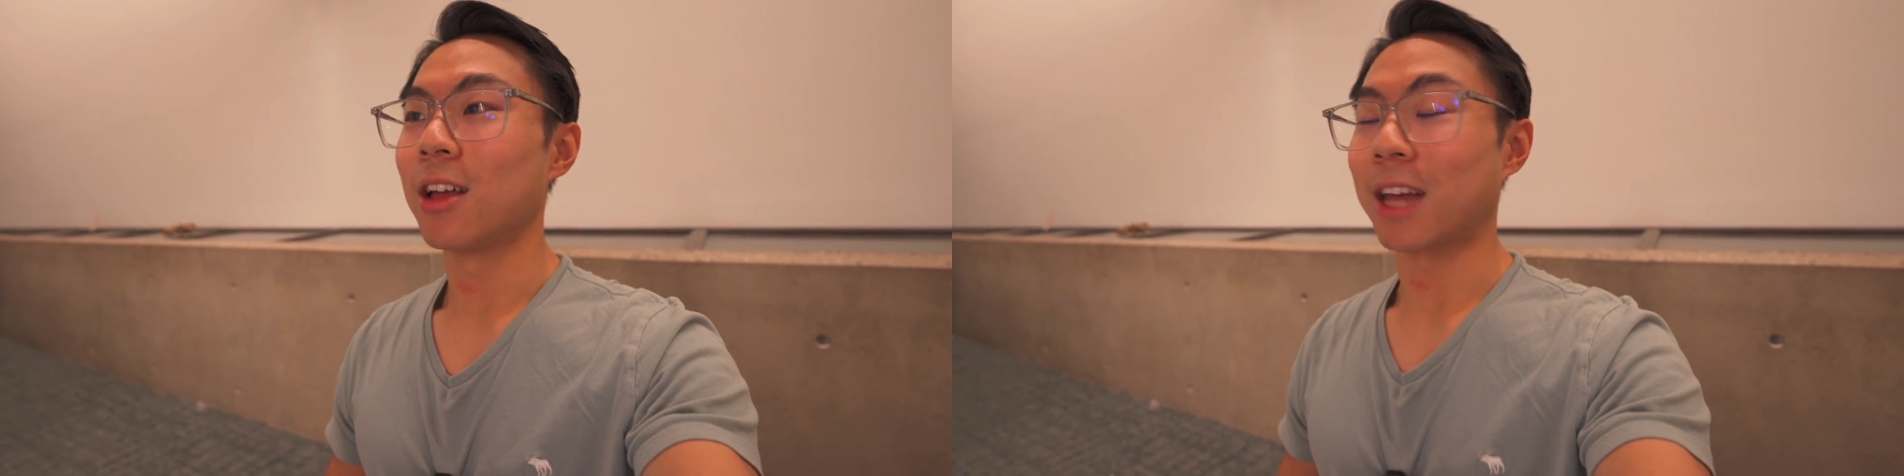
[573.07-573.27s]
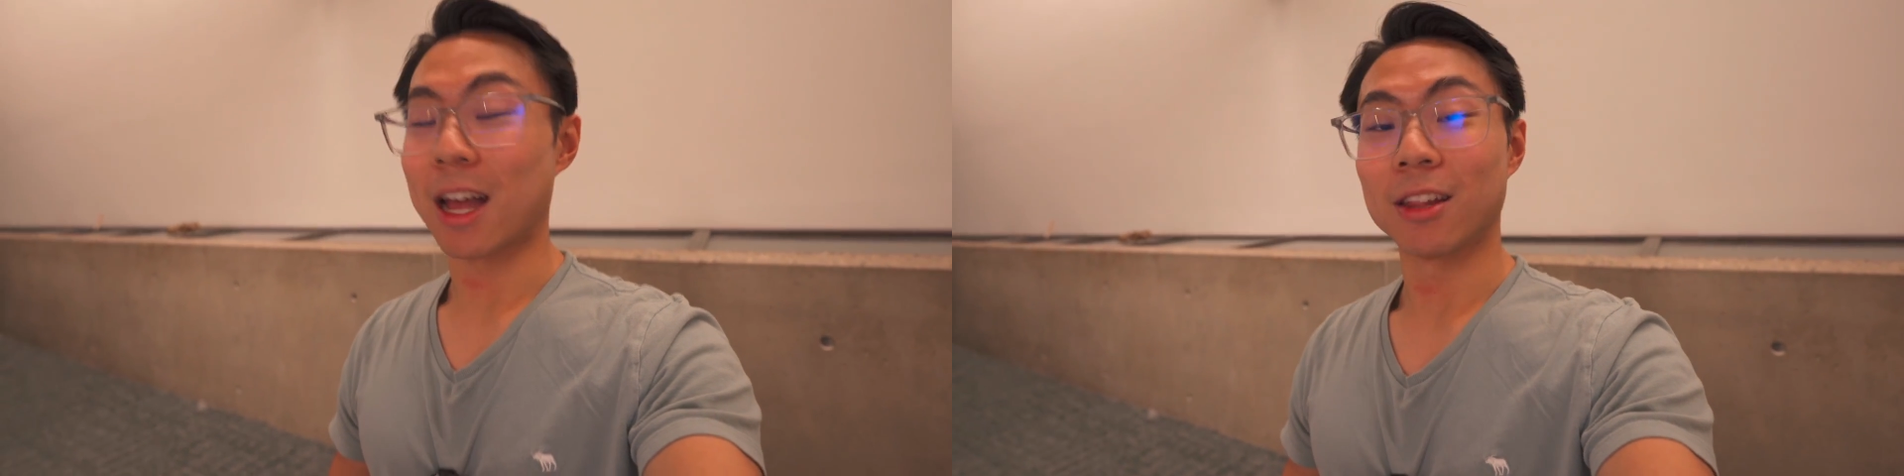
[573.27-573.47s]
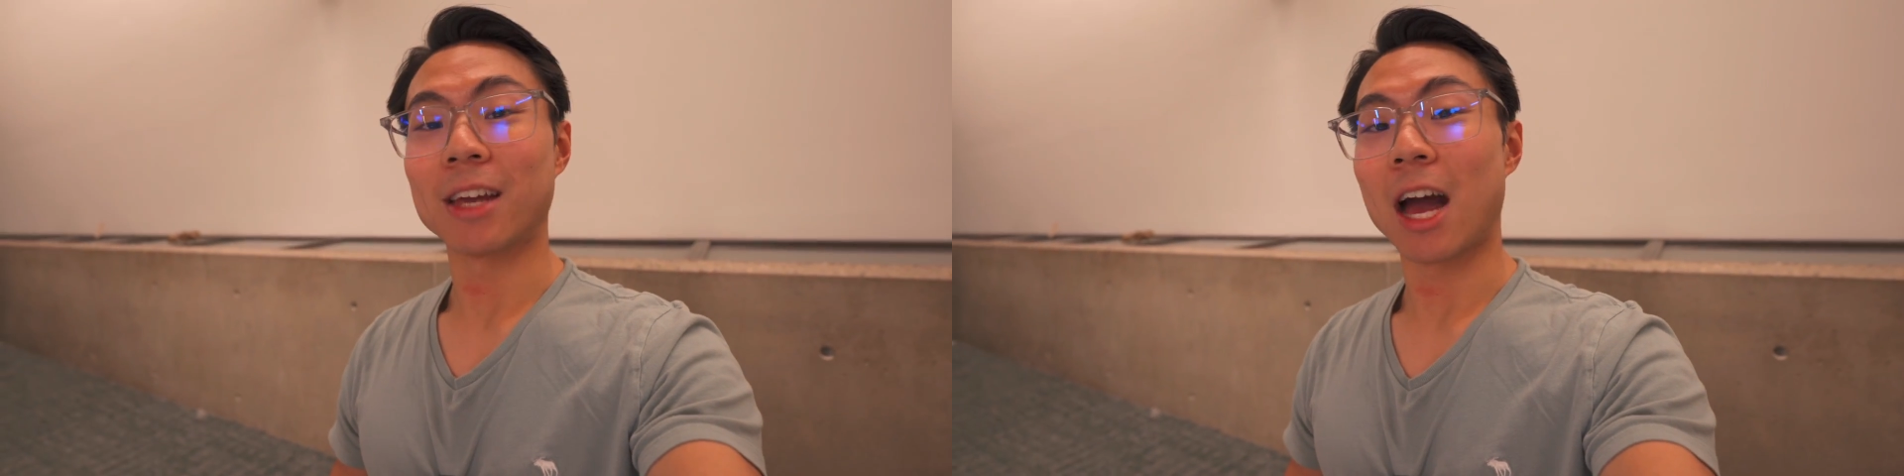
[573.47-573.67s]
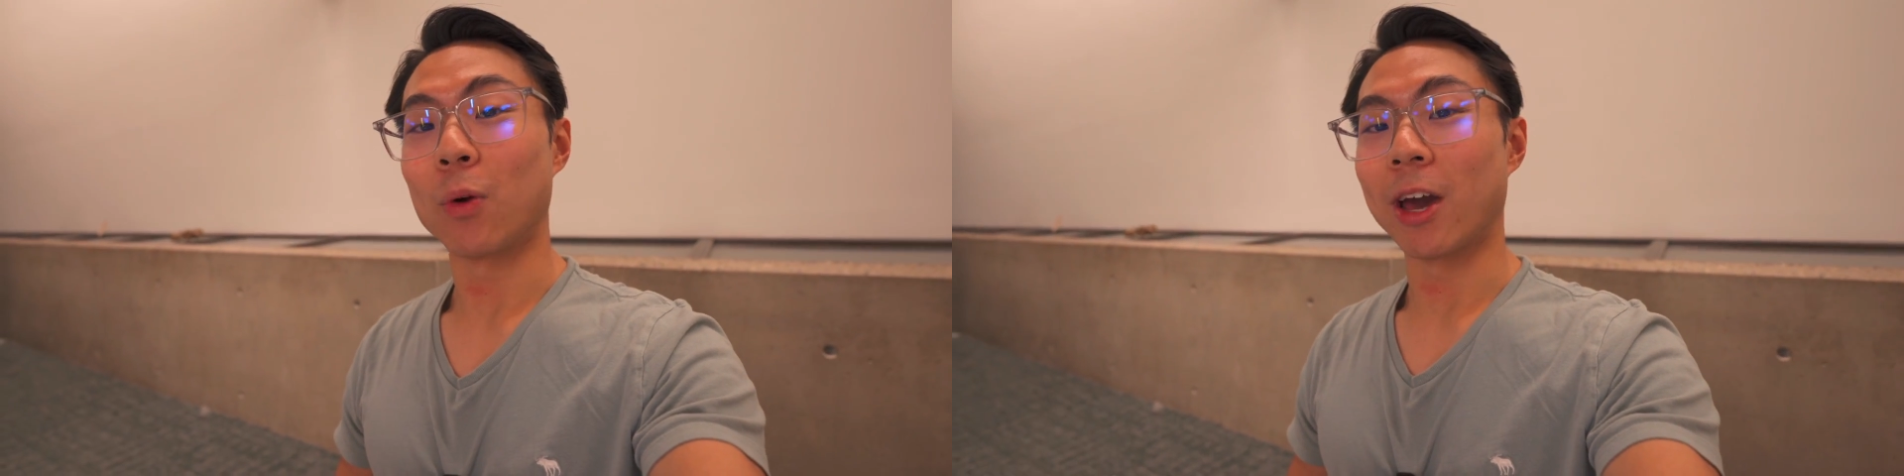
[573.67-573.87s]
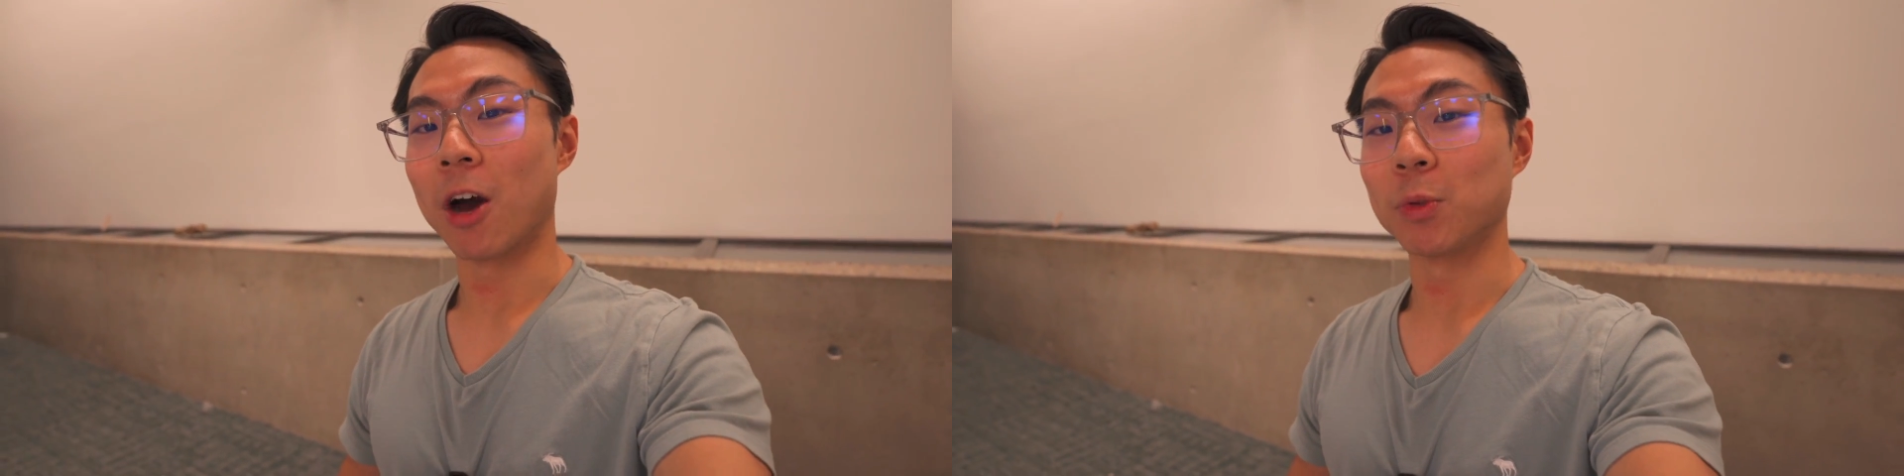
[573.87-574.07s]
kind of like
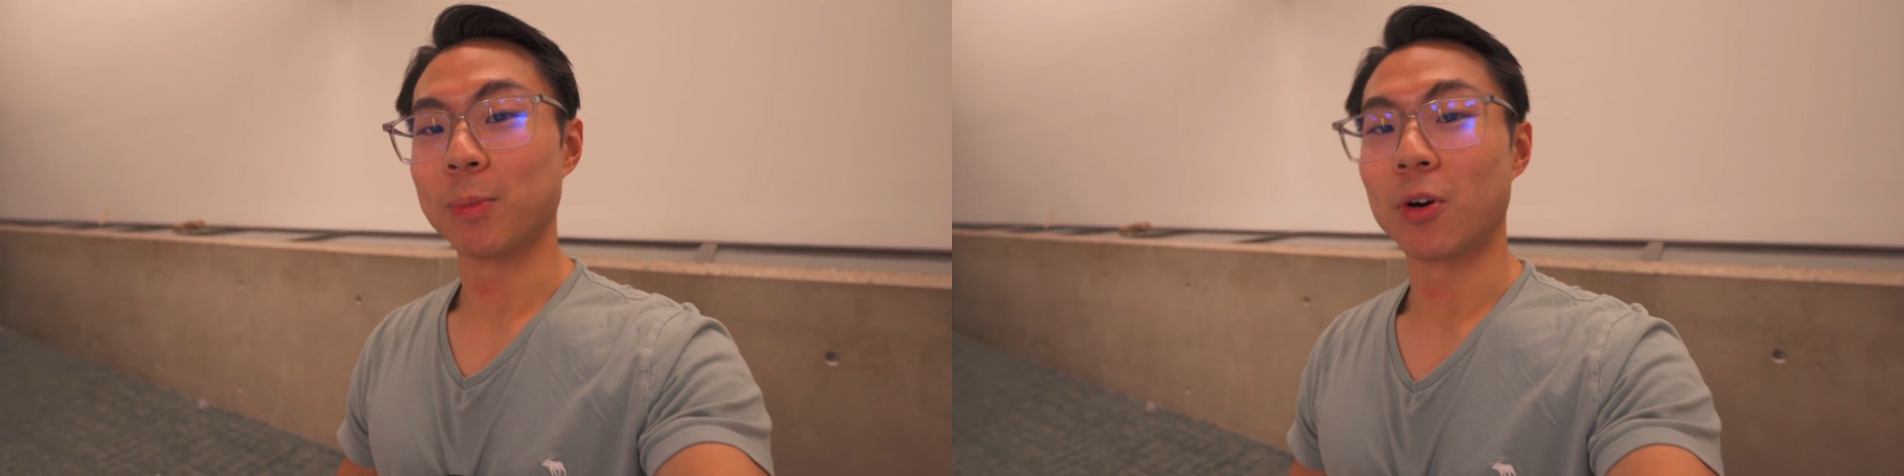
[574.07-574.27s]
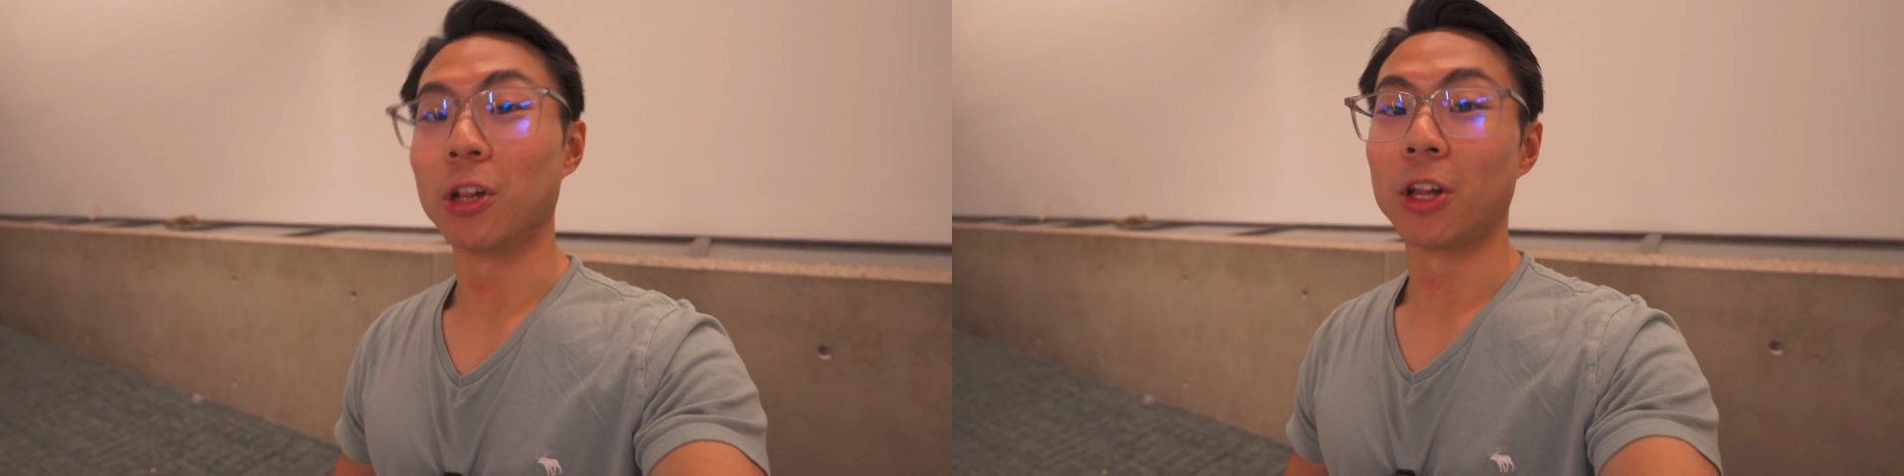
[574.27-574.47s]
how it helped me out a